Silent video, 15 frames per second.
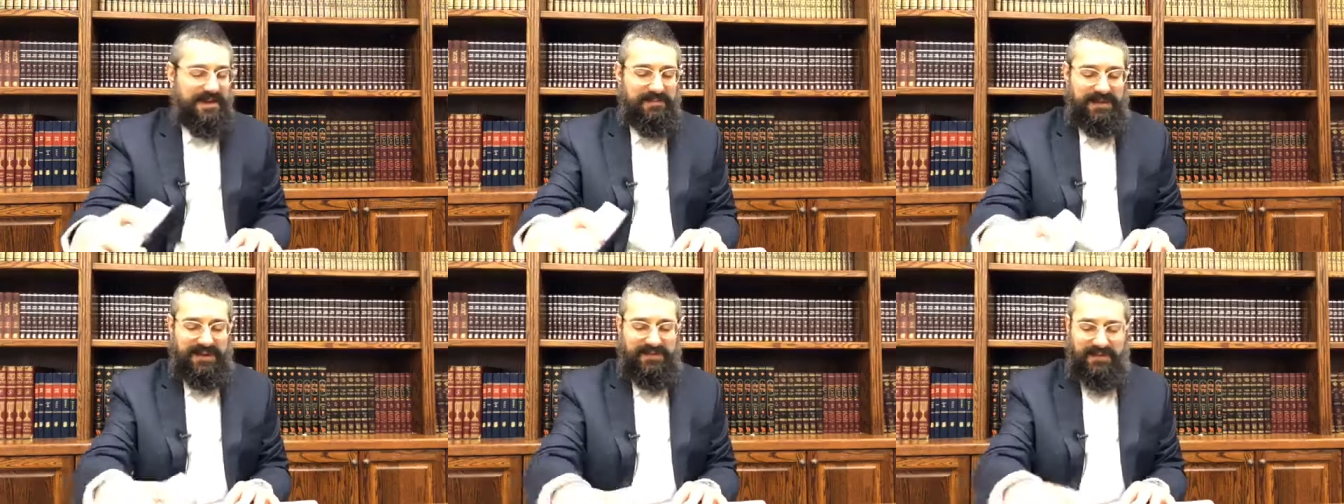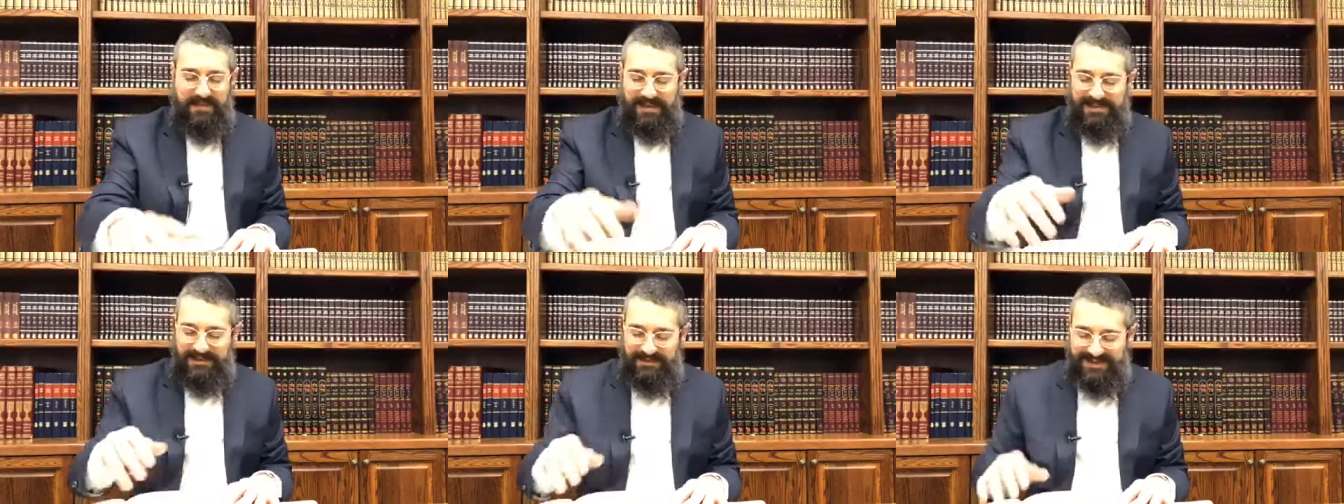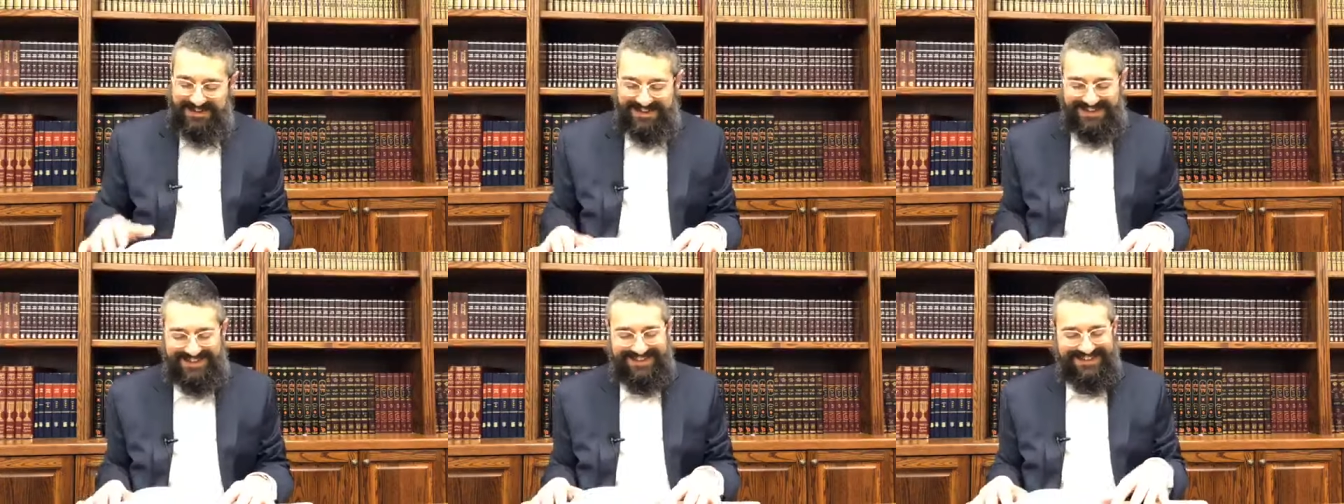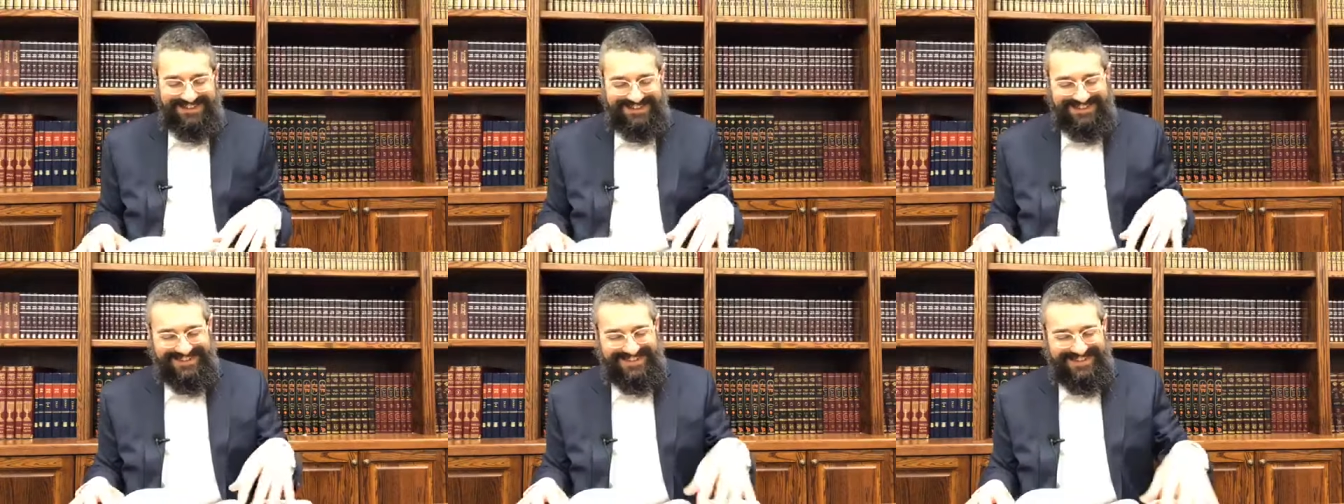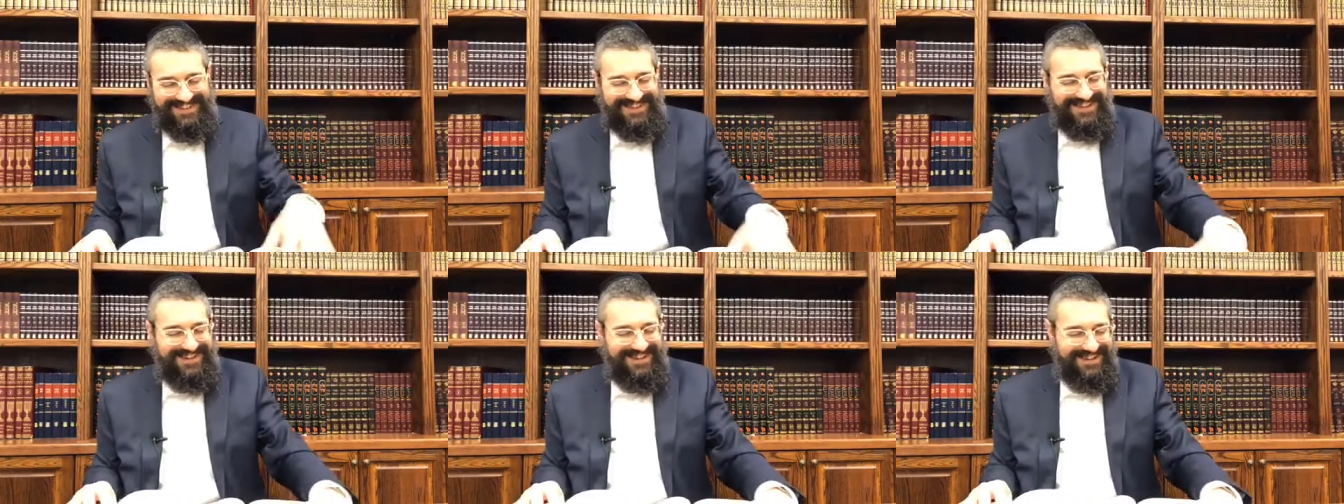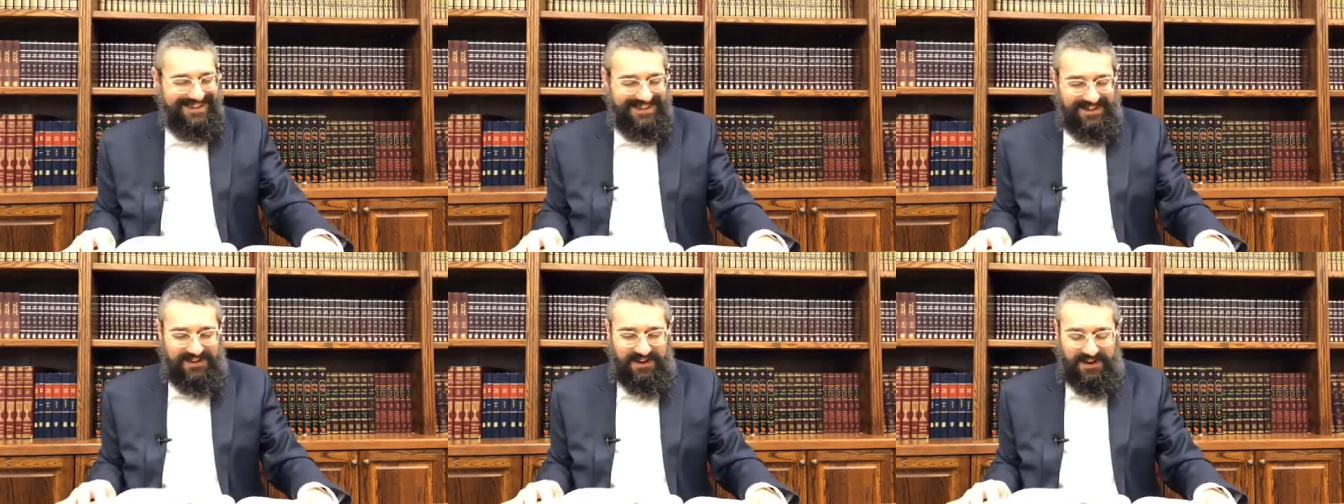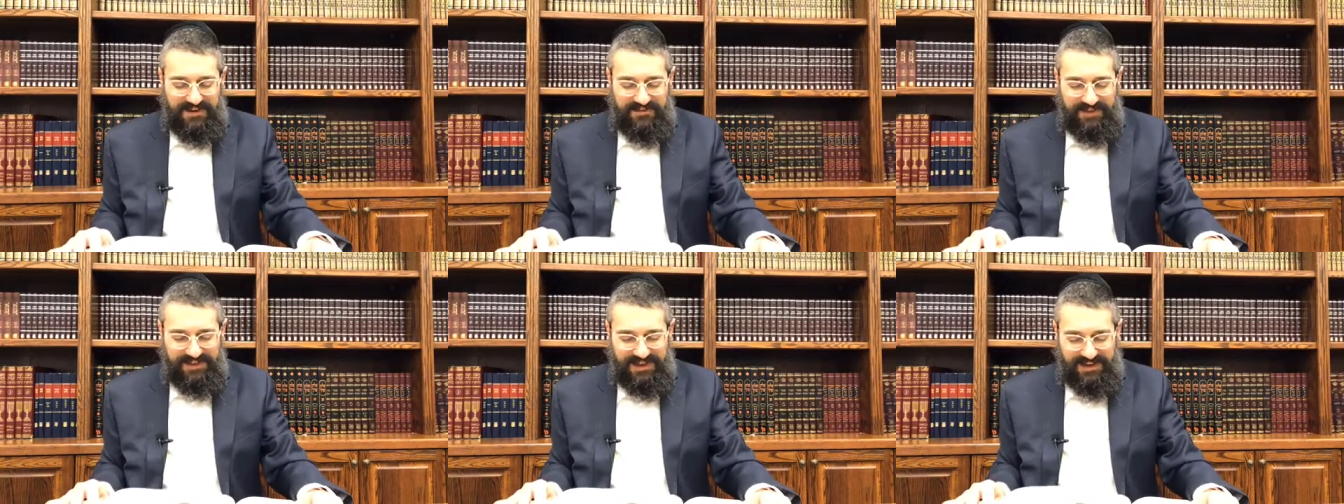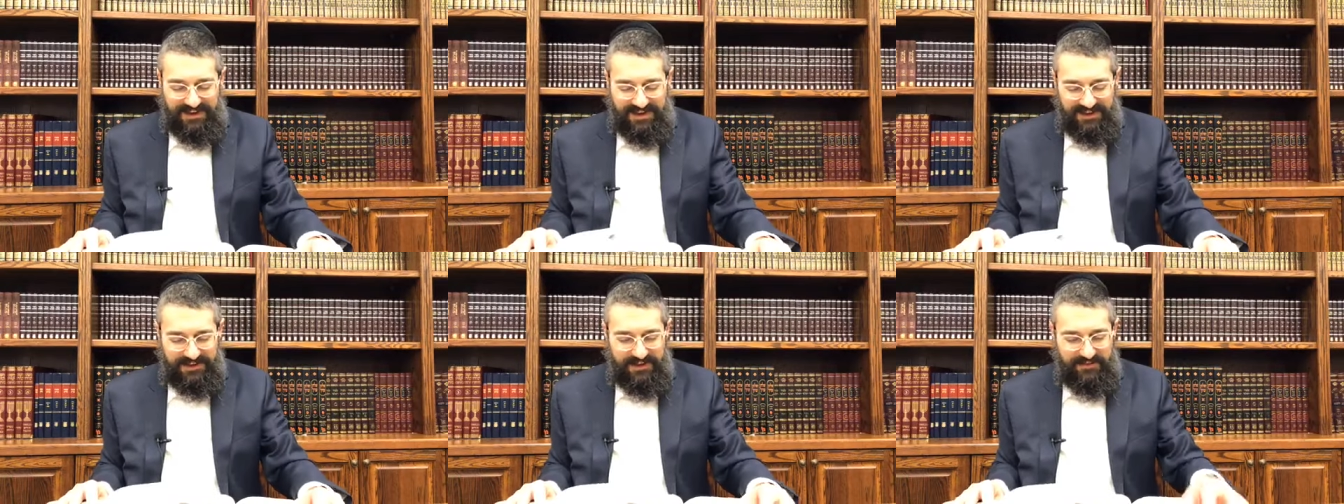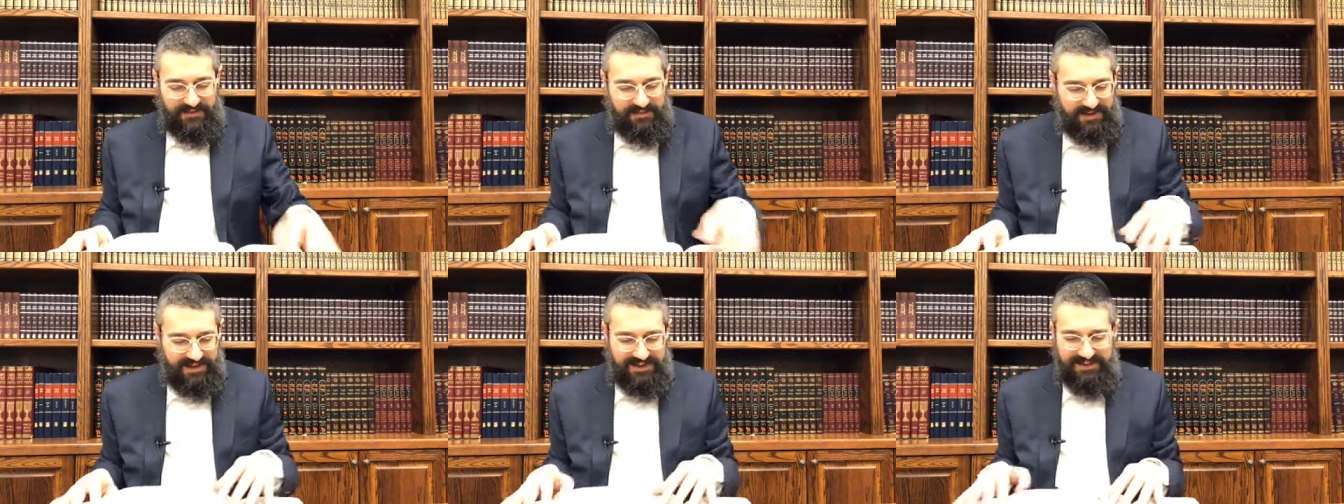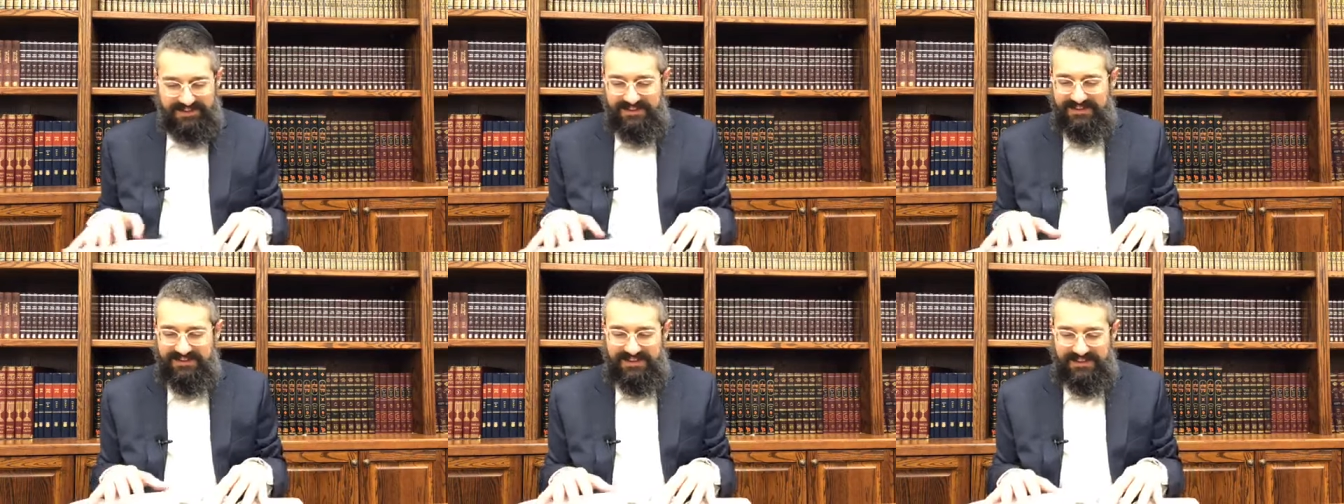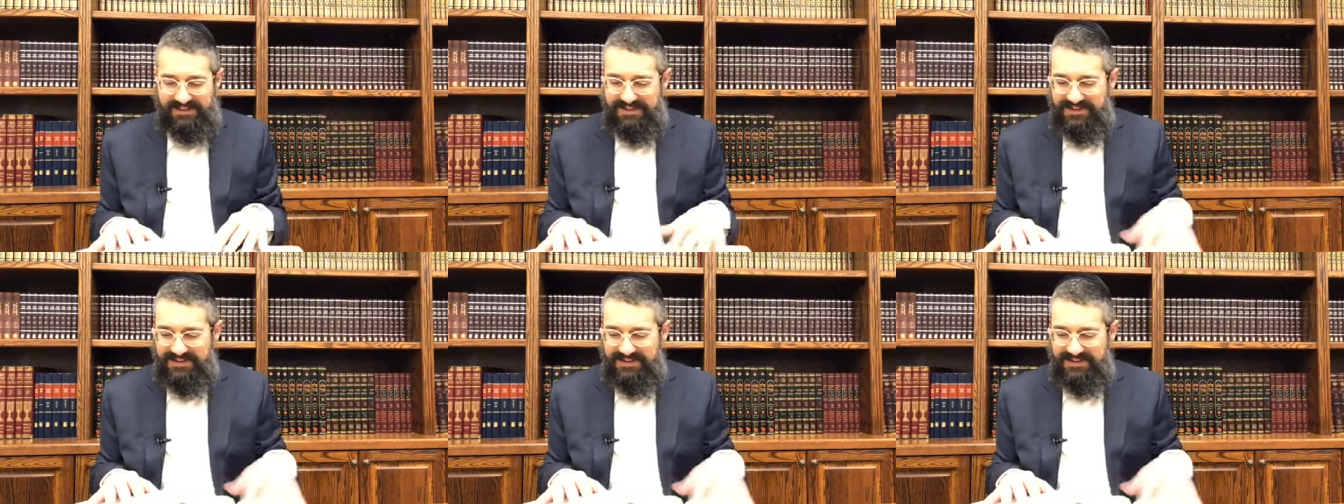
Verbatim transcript: I'm going to give a page number in a second that